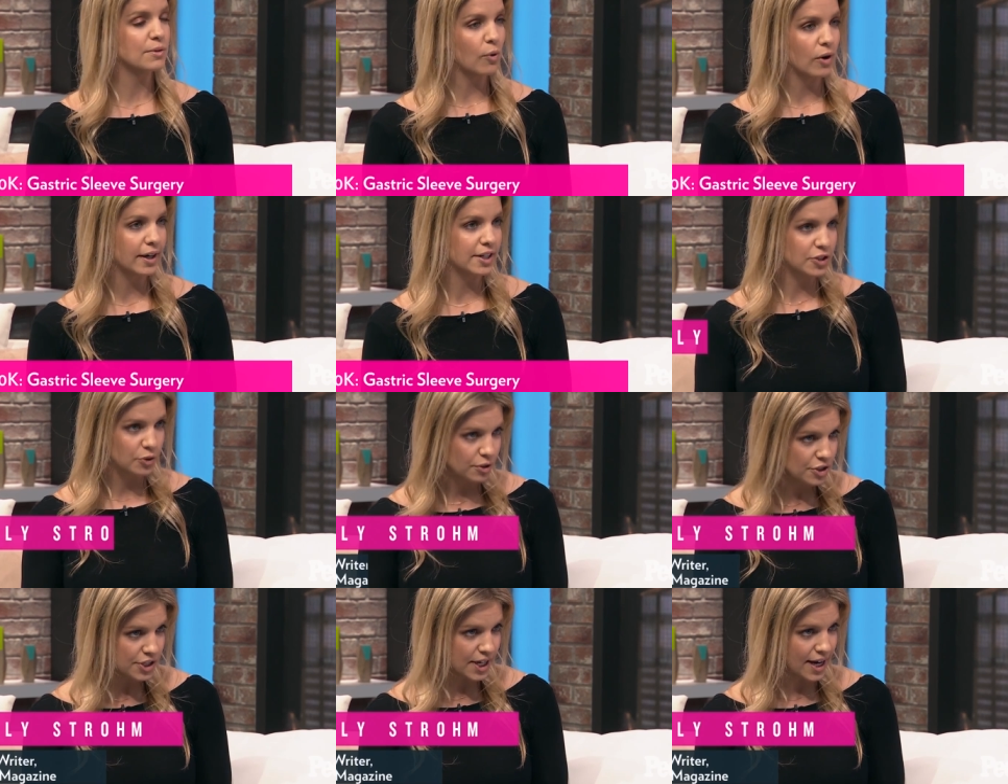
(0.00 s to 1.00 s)
It was more
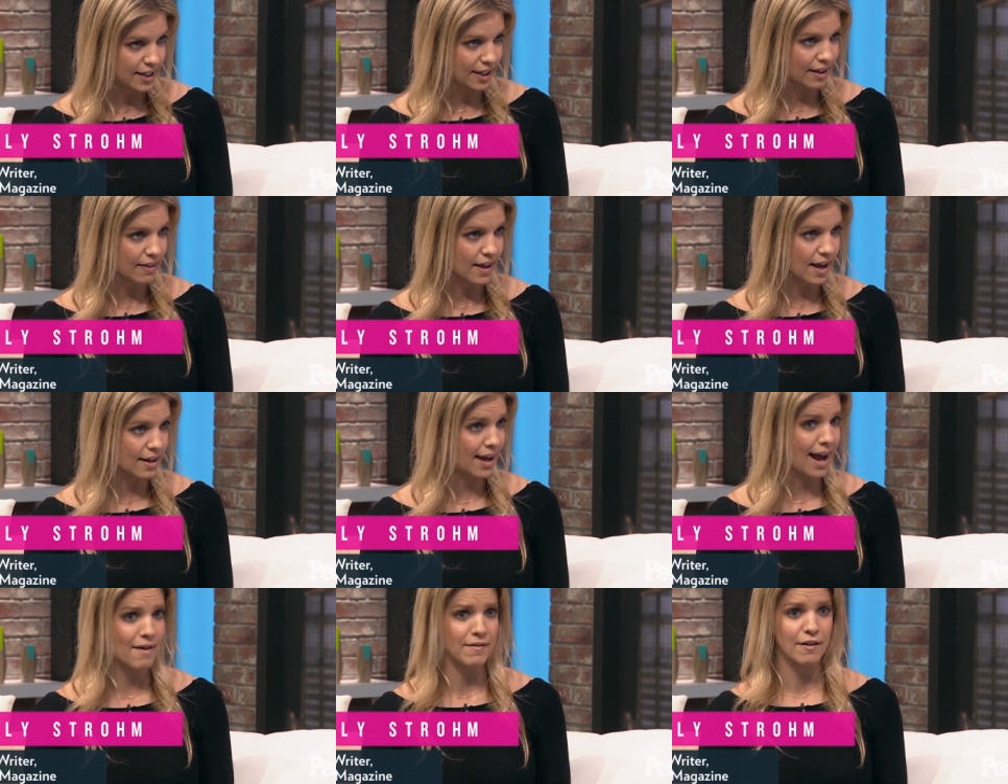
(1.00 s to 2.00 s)
excruciating than
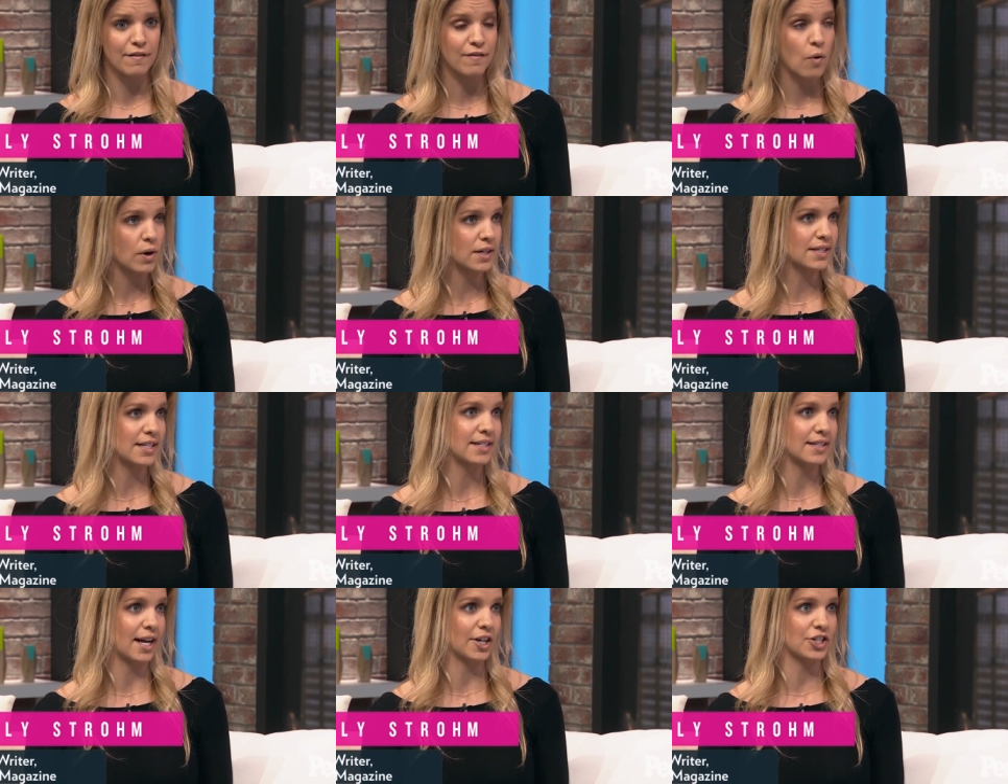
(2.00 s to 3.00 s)
having four
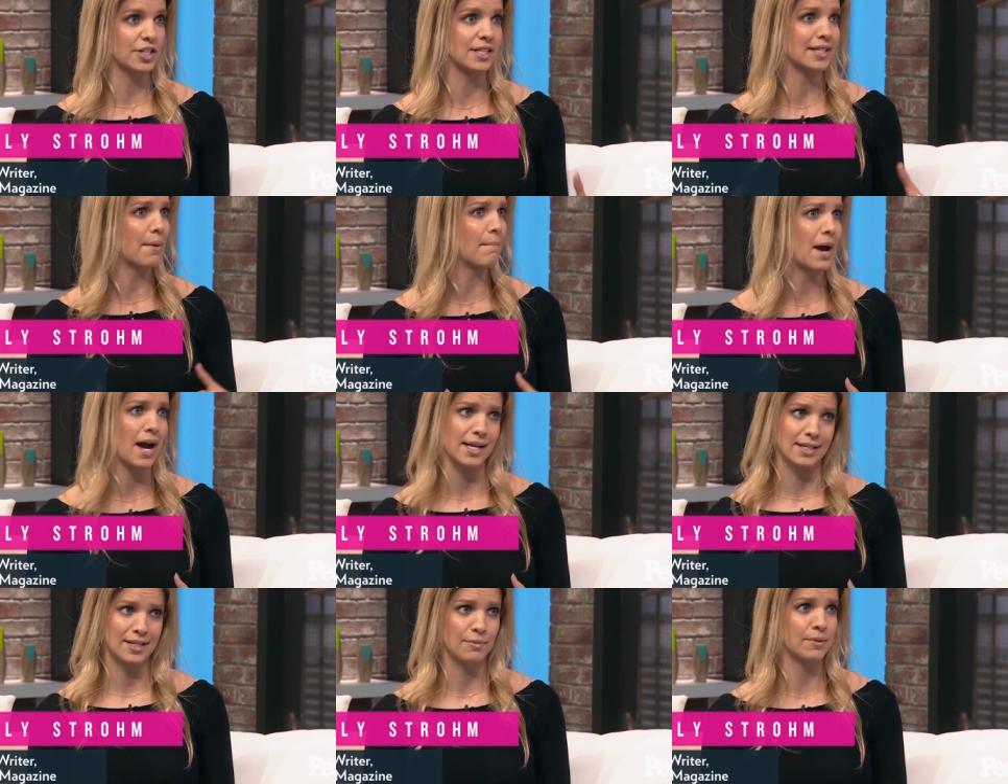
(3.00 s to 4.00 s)
C sections
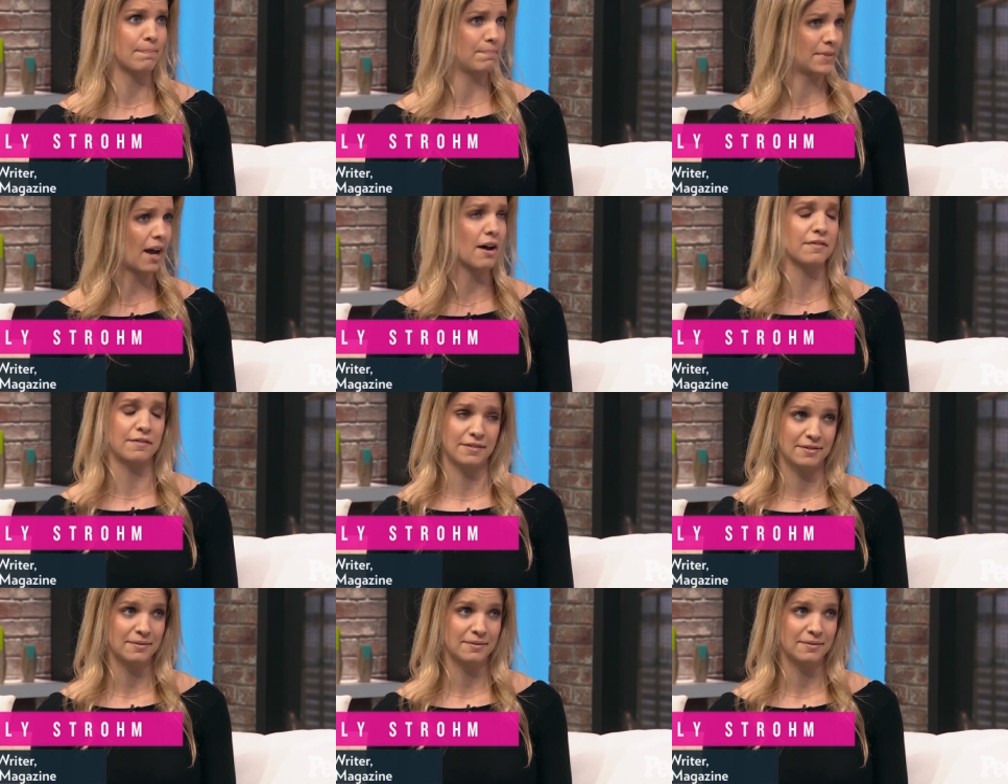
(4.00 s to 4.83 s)
combined. It was wow. tough.